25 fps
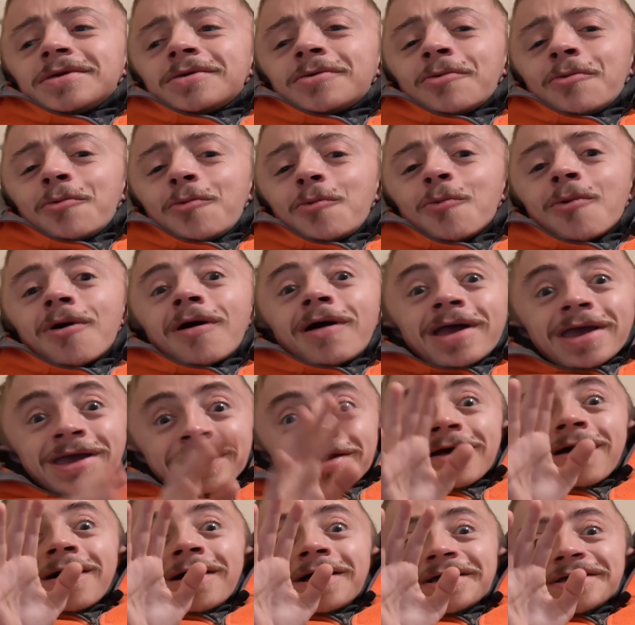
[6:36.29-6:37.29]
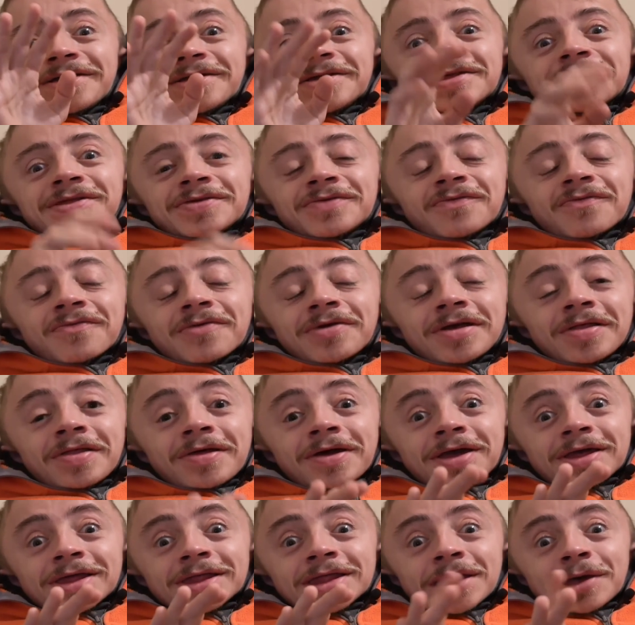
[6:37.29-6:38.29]
wide eyes of
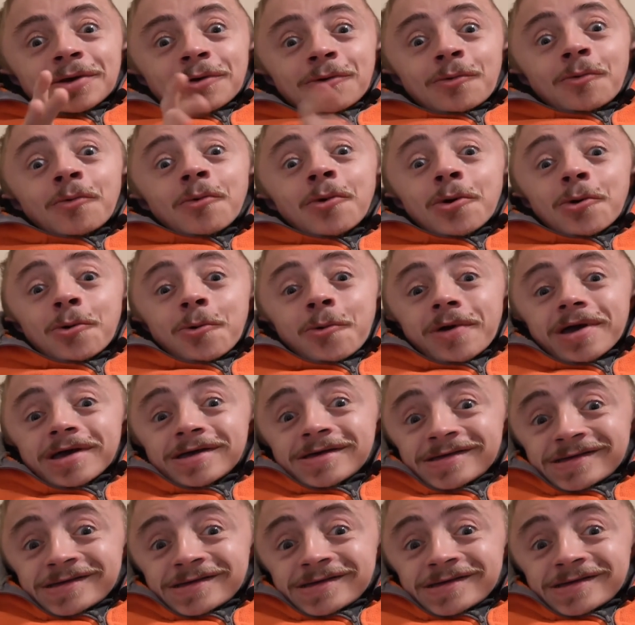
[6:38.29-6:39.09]
realizing, whoa,